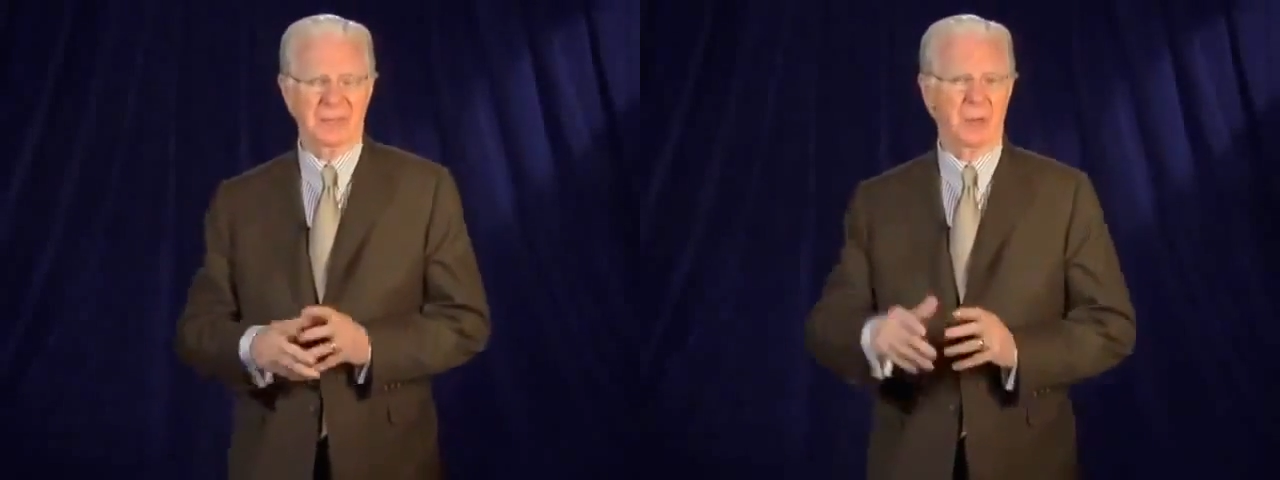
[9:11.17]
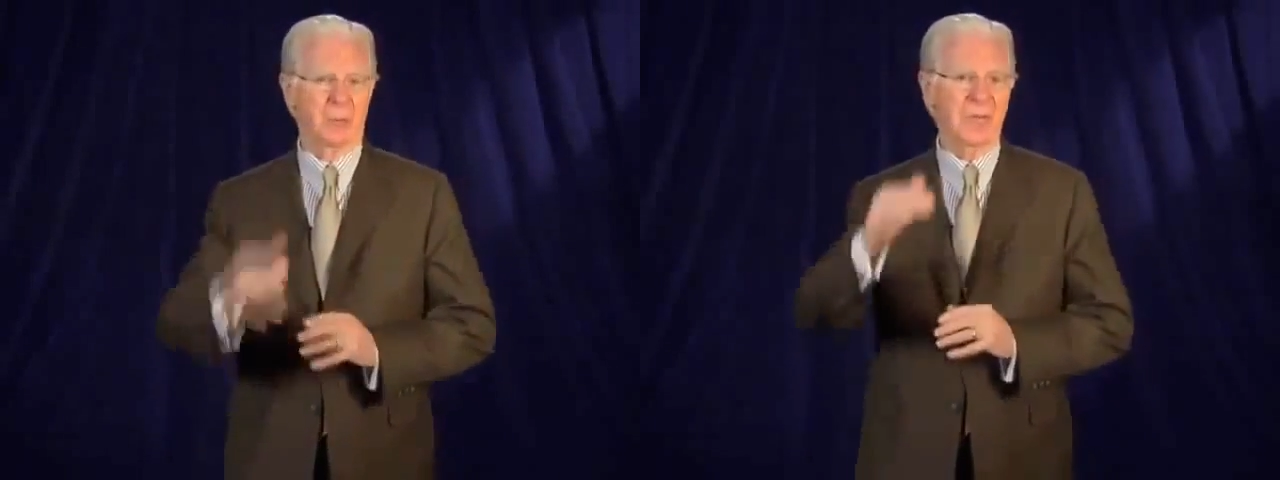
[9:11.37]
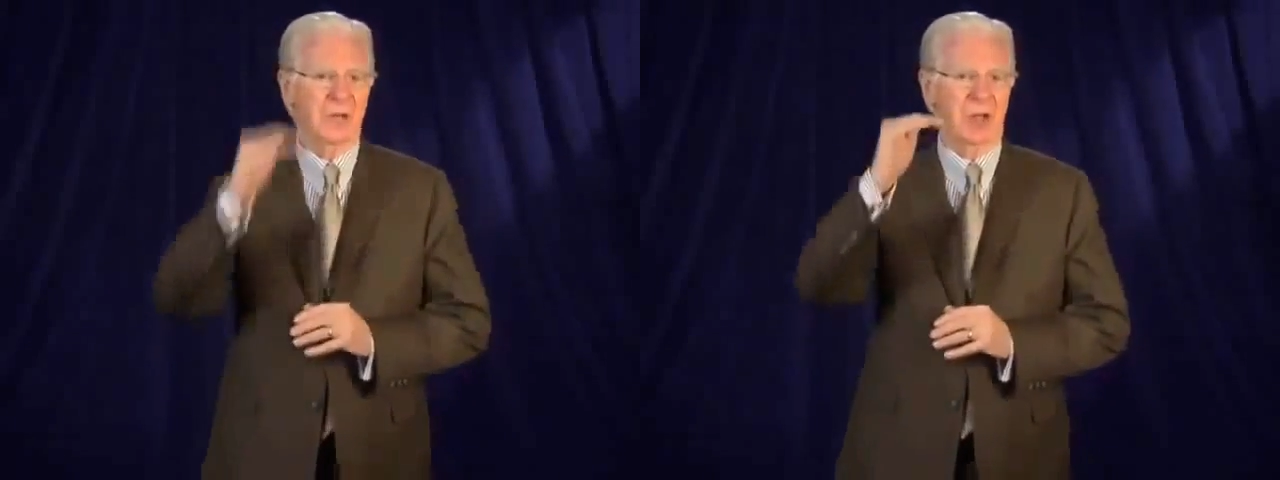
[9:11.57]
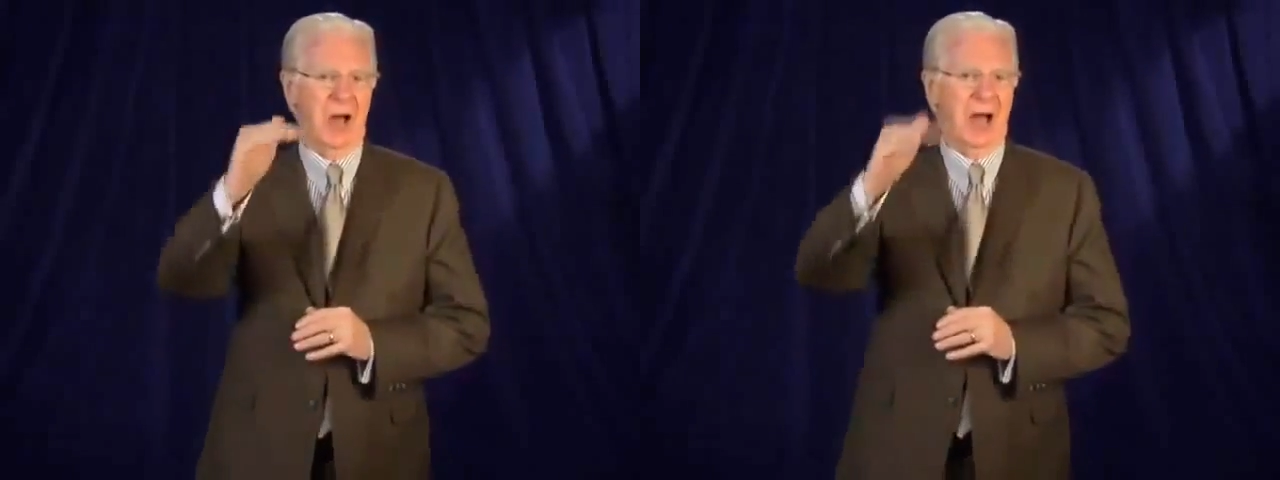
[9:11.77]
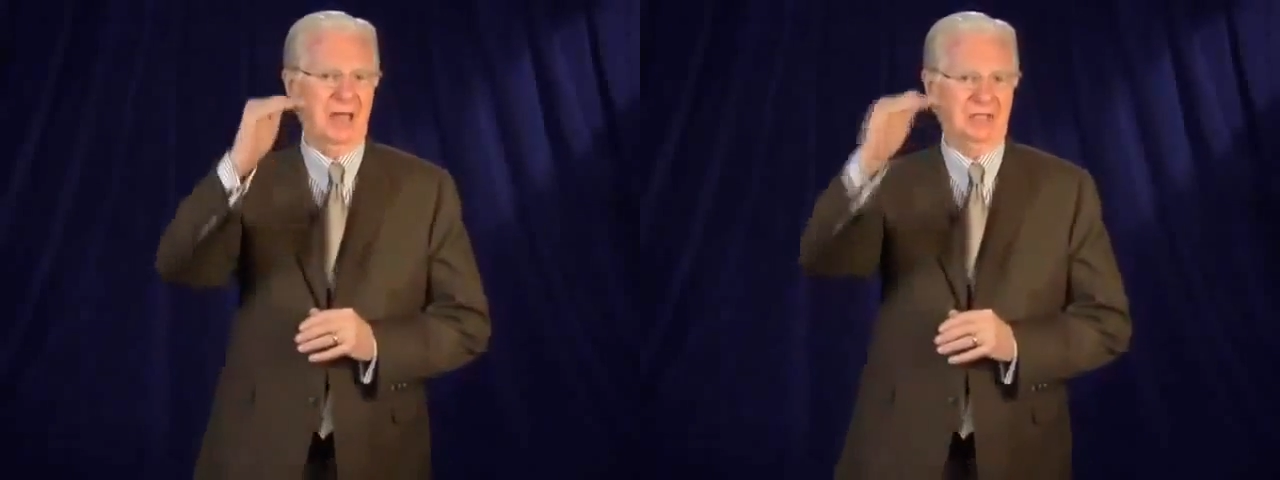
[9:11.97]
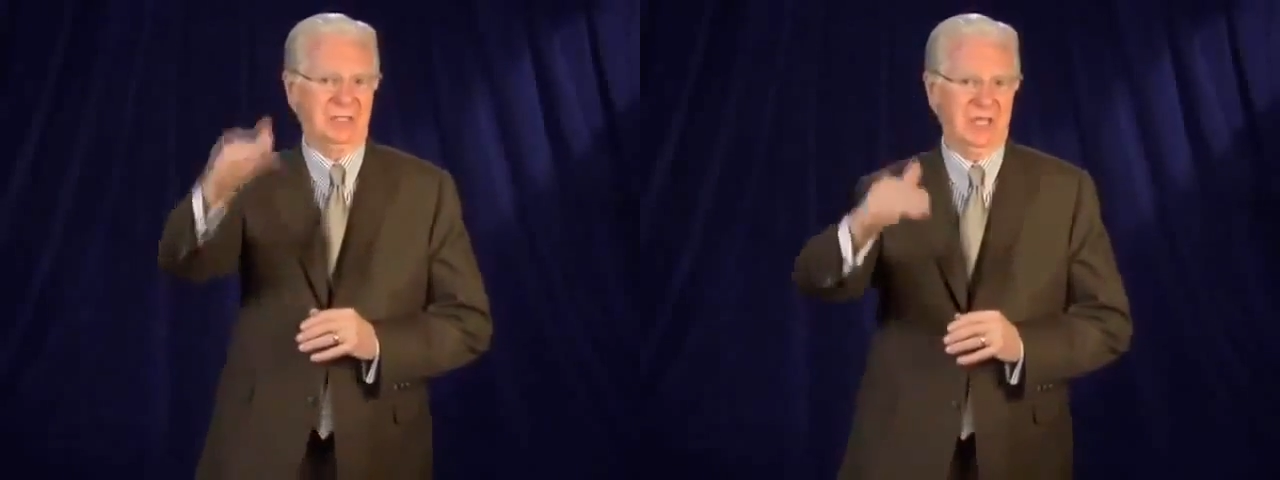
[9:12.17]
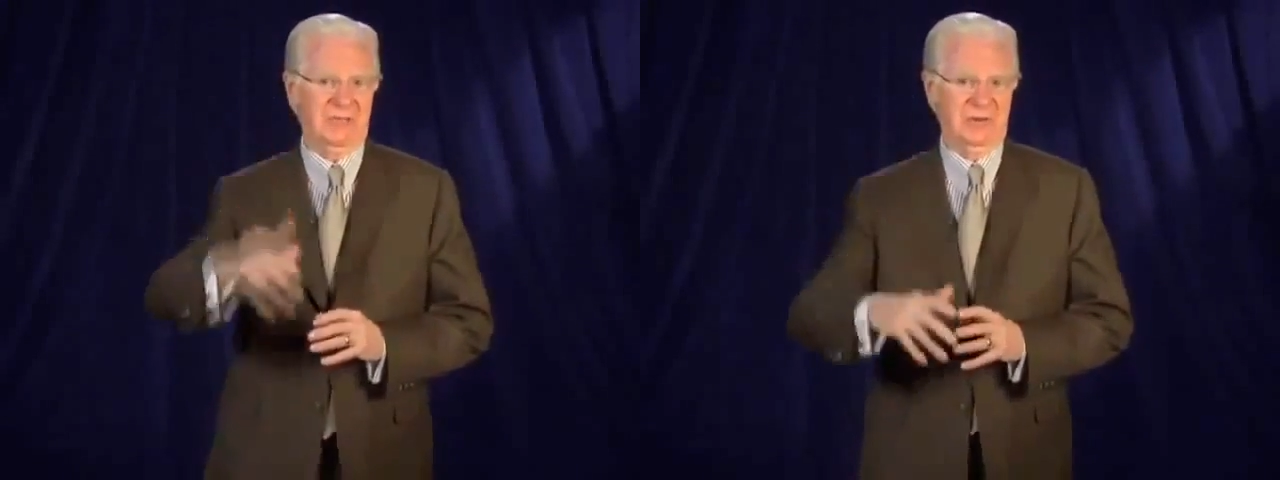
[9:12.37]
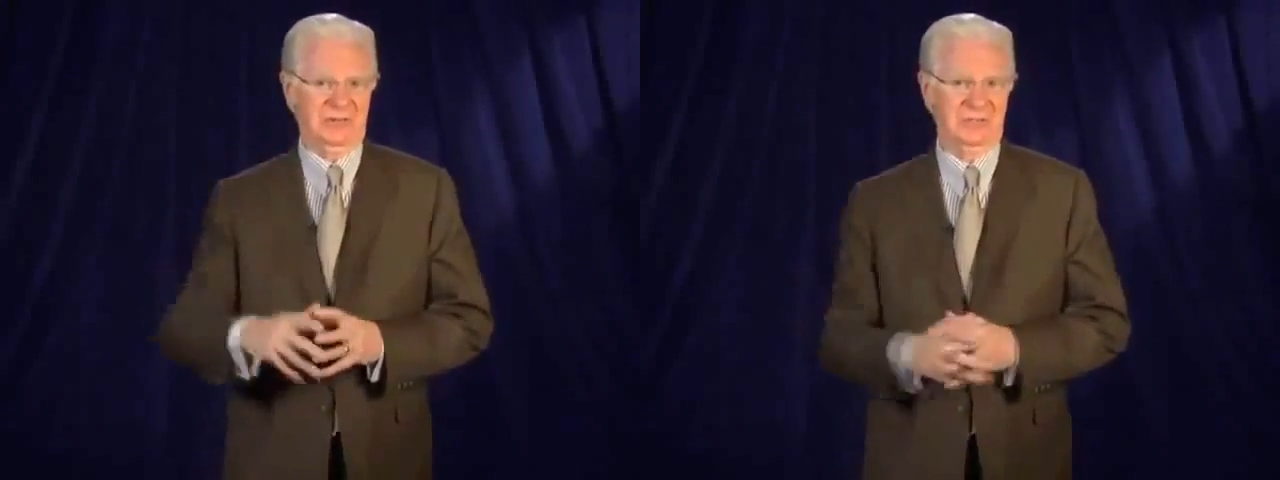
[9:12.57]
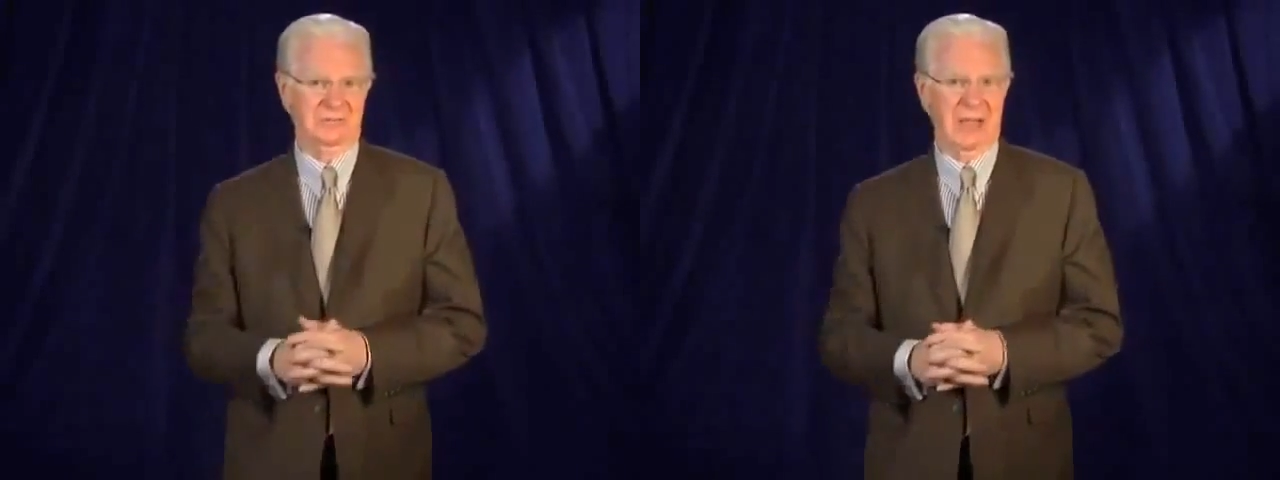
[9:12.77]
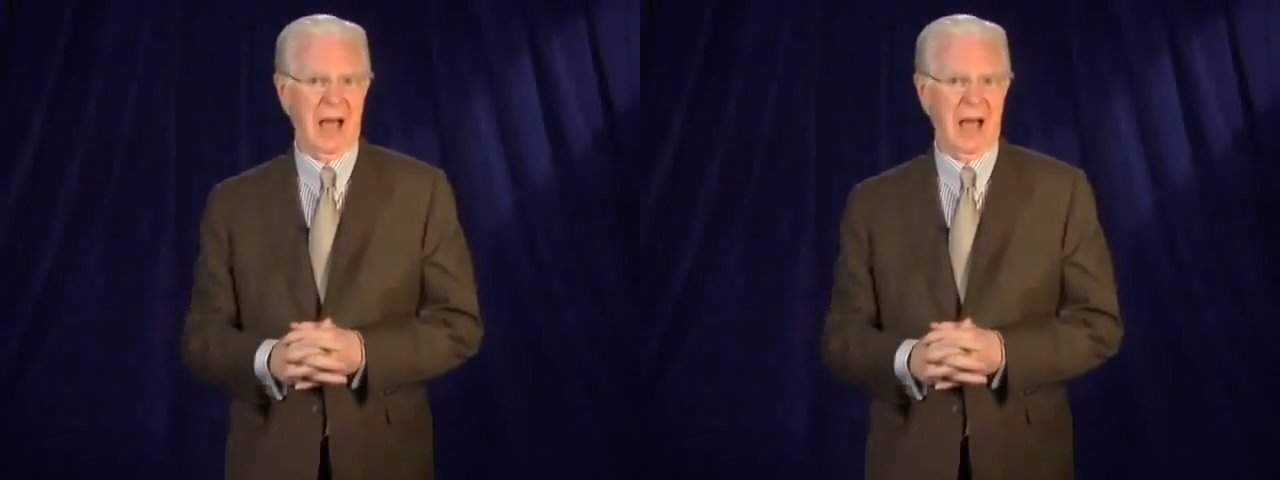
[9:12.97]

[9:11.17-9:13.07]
the real high achievers,